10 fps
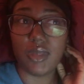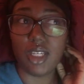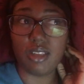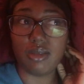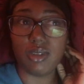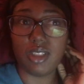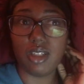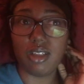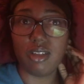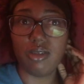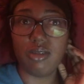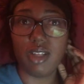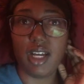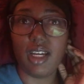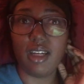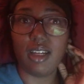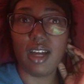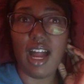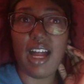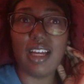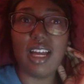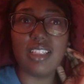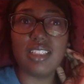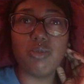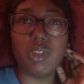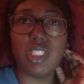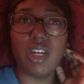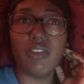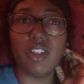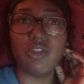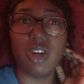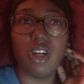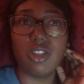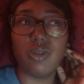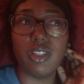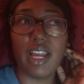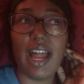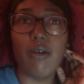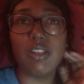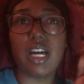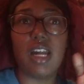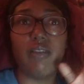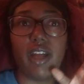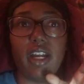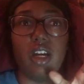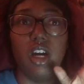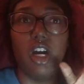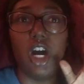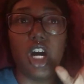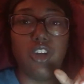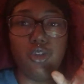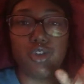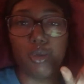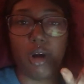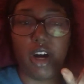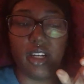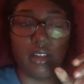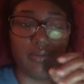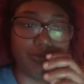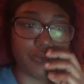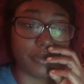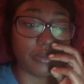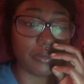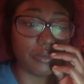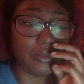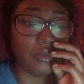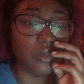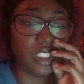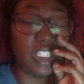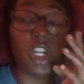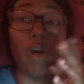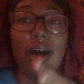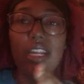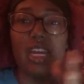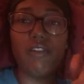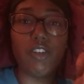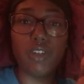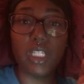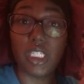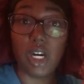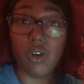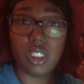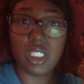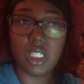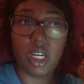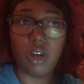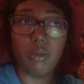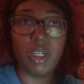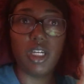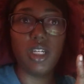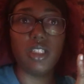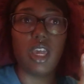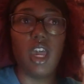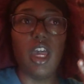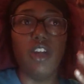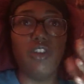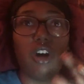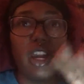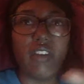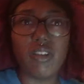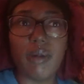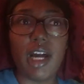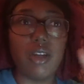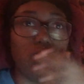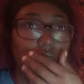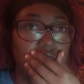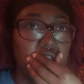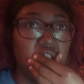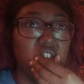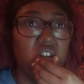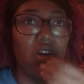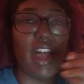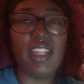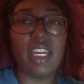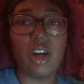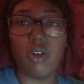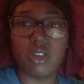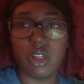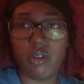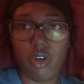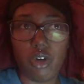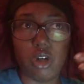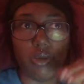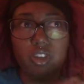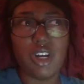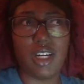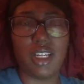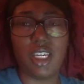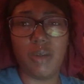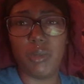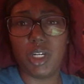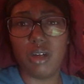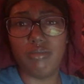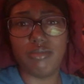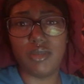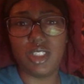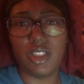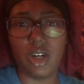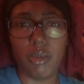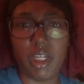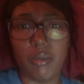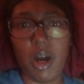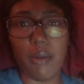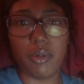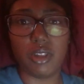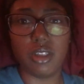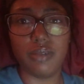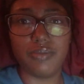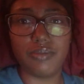that's what they do. Like, I, I just was never drawn to it. Like, I was kind of like a neutral party. Nobody ever really noticed it though because, you know, everybody was, you know, had their own stuff going on with trying to keep up, you know, being popular.